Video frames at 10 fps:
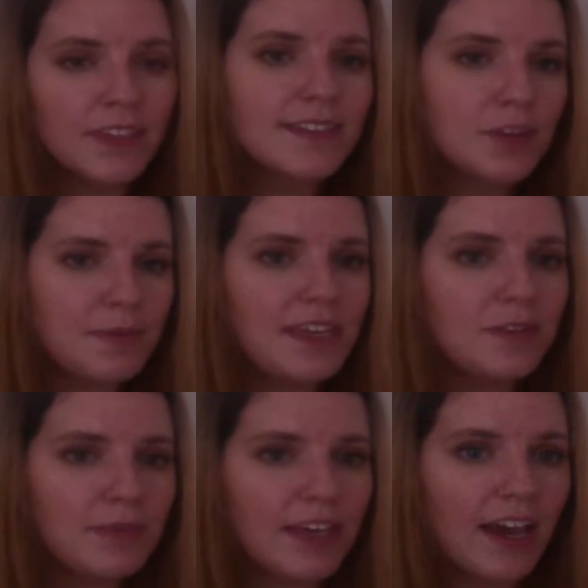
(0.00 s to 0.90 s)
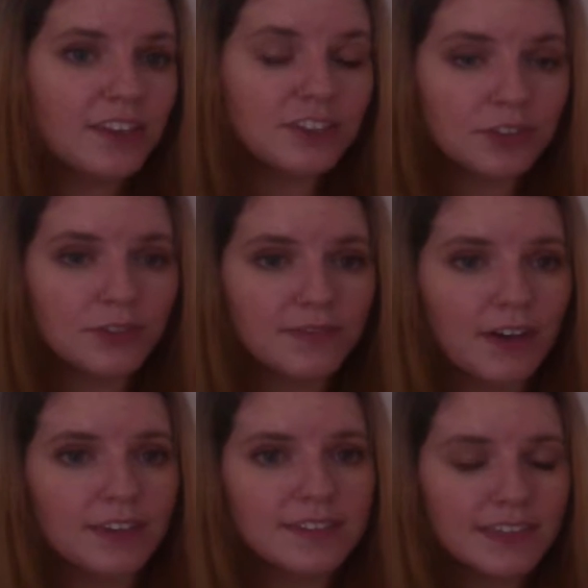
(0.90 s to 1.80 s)
So P can be either true or
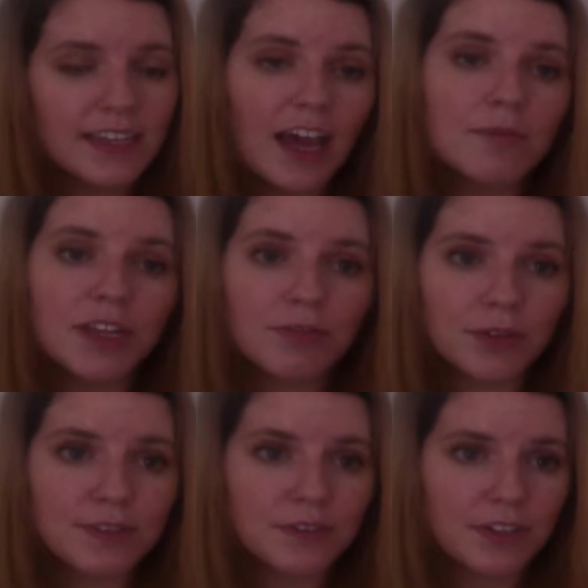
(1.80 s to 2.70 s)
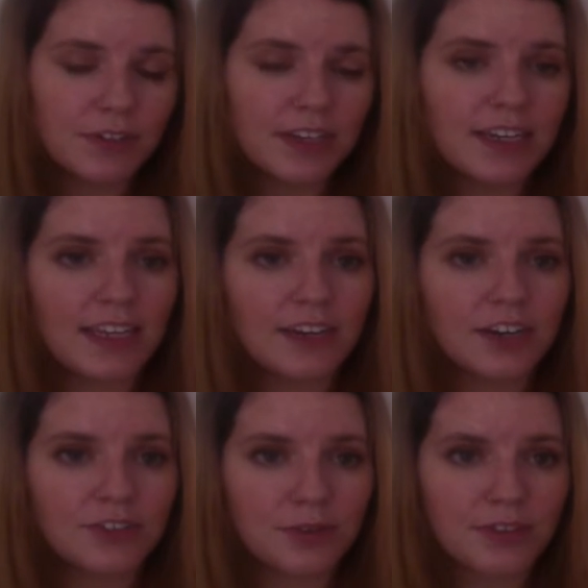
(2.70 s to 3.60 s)
false. And how many rows are we going to need in
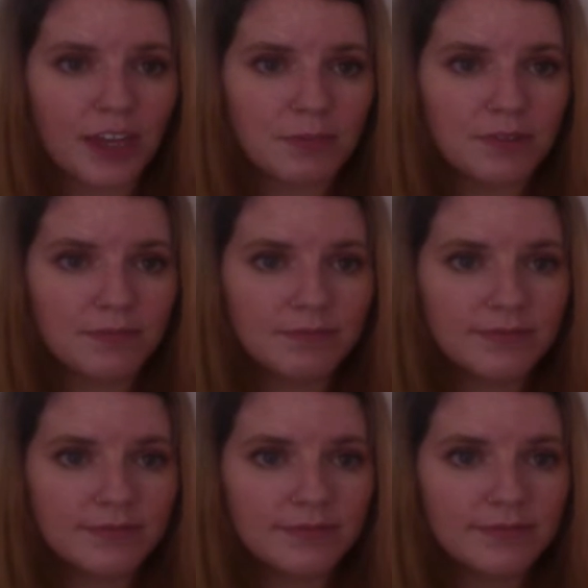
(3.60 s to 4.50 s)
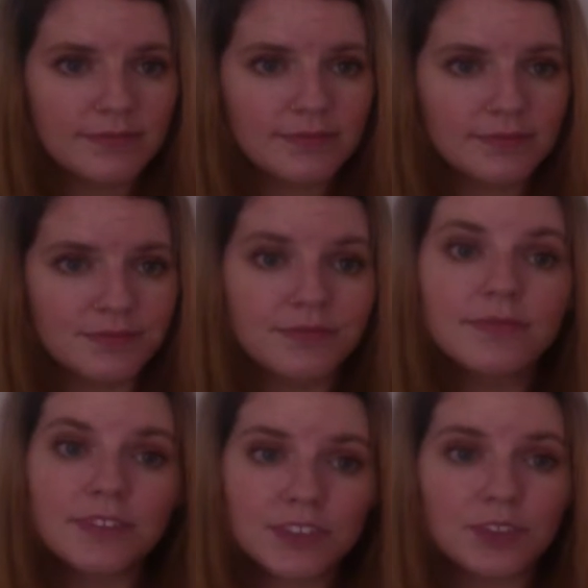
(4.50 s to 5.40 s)
our truth table?
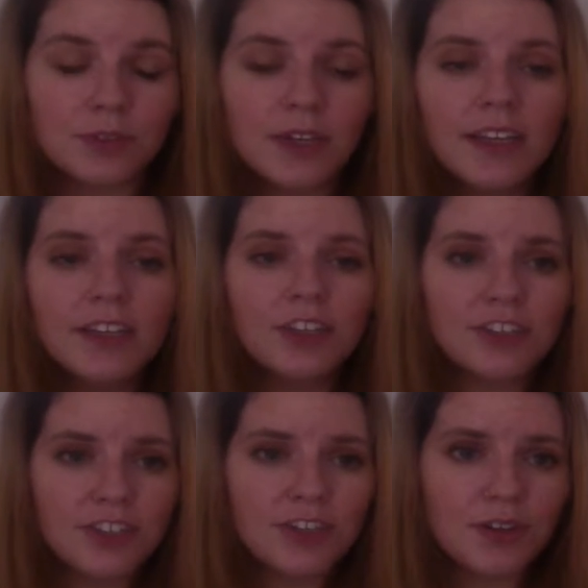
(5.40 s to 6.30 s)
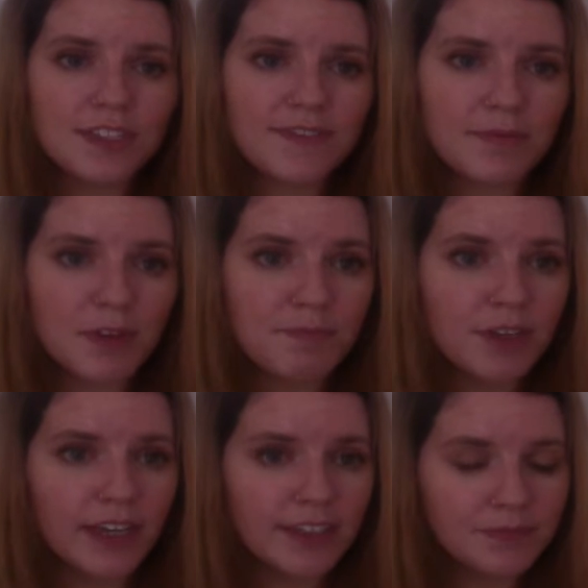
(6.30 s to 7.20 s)
2. You should know this from the
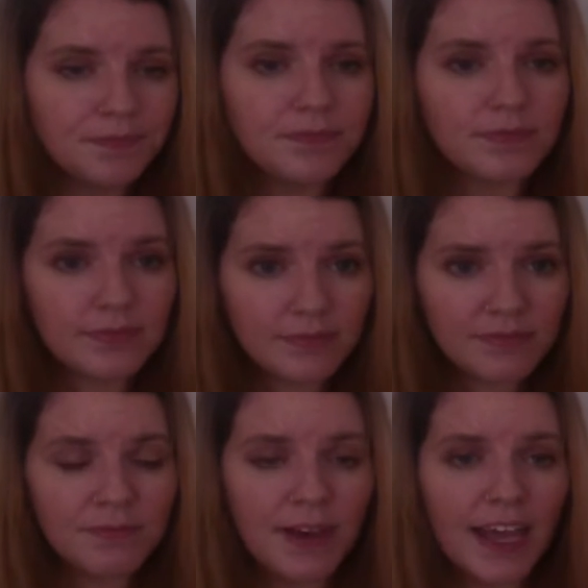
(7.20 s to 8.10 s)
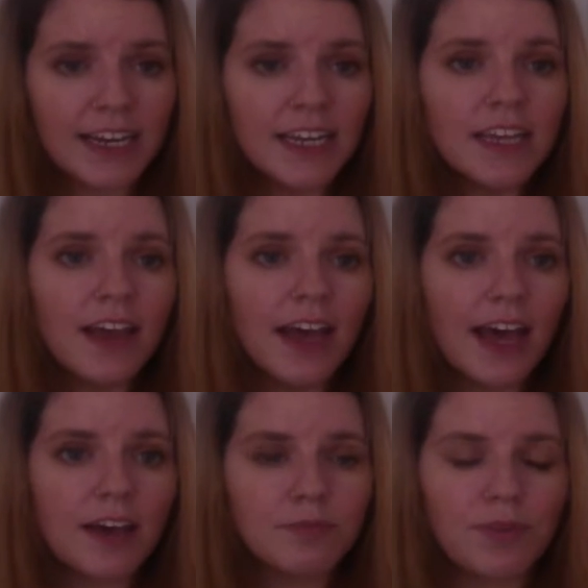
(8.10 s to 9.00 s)
book, but
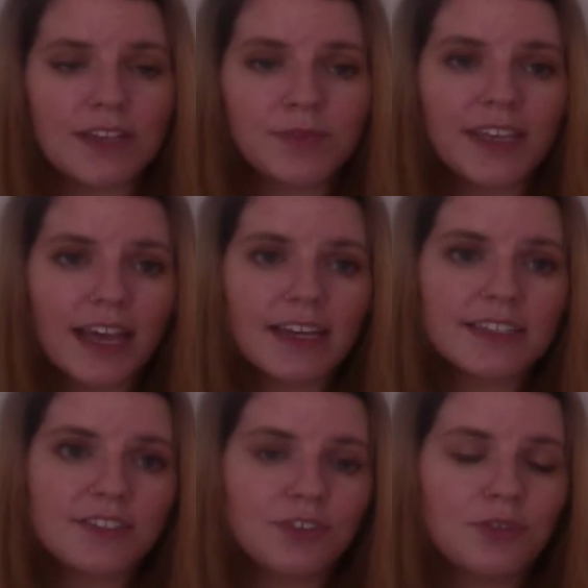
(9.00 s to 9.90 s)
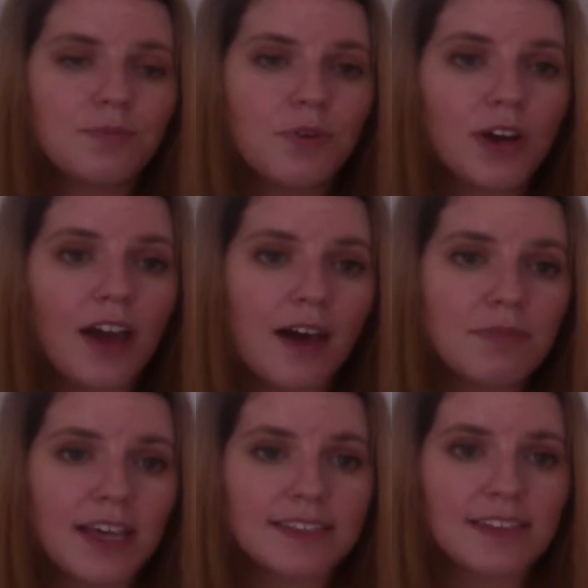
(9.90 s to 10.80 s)
as we get into more
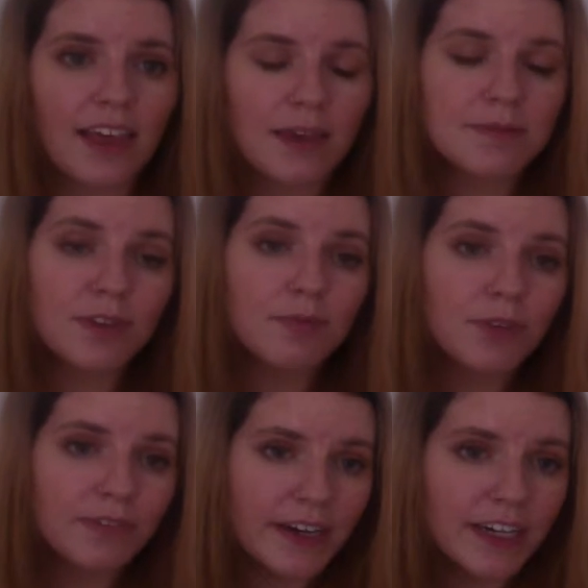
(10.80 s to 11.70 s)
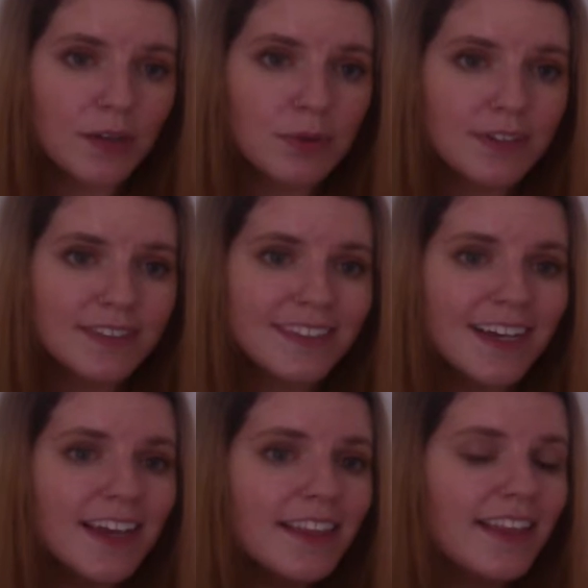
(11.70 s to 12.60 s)
complex claims with more variables,
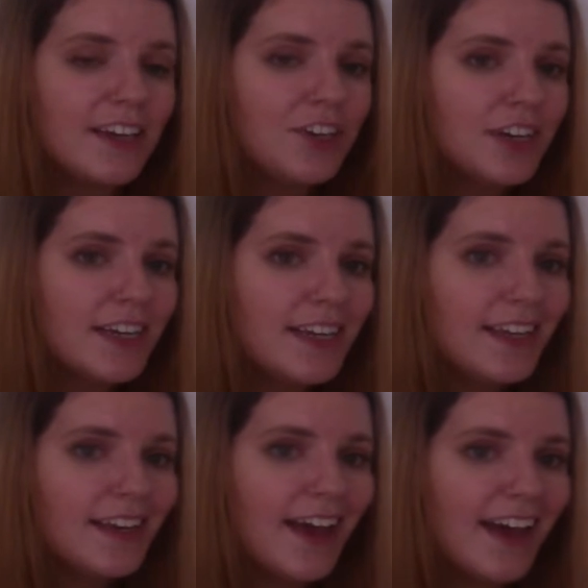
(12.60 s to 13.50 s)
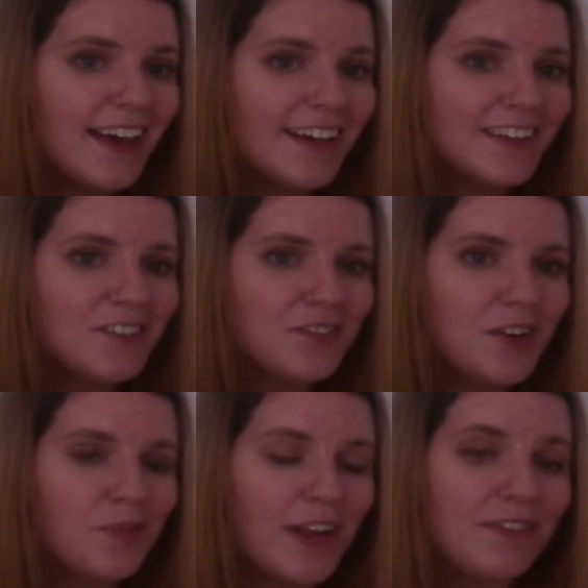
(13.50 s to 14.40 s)
then you're going to need
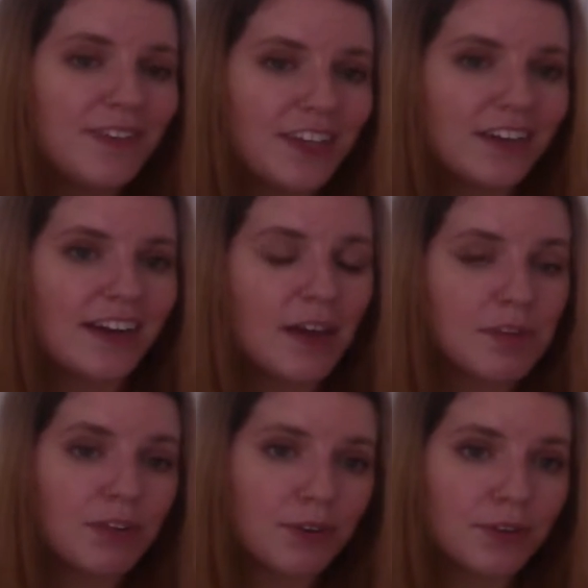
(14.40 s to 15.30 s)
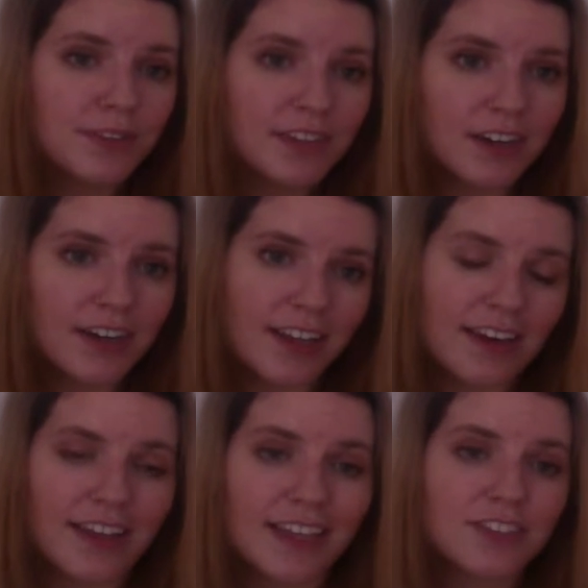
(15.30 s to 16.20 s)
a way to figure out how many rows are in
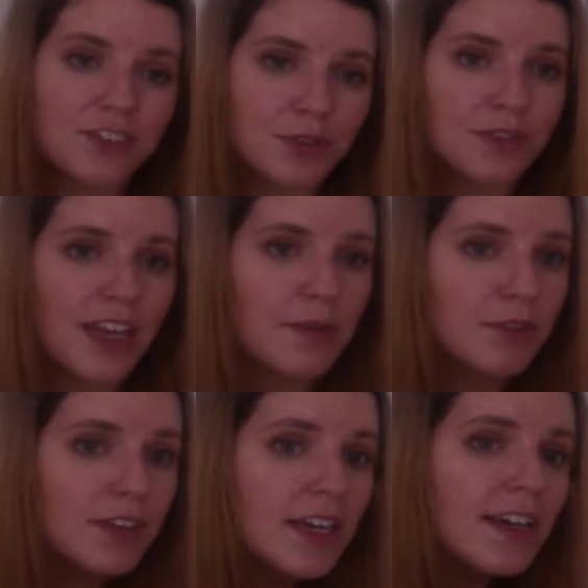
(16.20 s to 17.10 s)
each truth table.